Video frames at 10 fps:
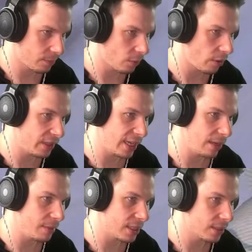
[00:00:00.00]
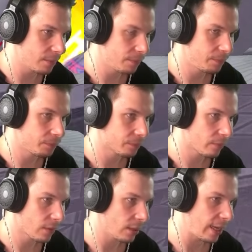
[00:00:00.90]
of the enemies.
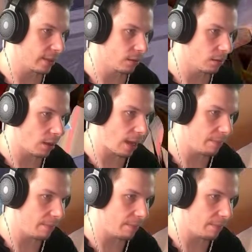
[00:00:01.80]
Like I'm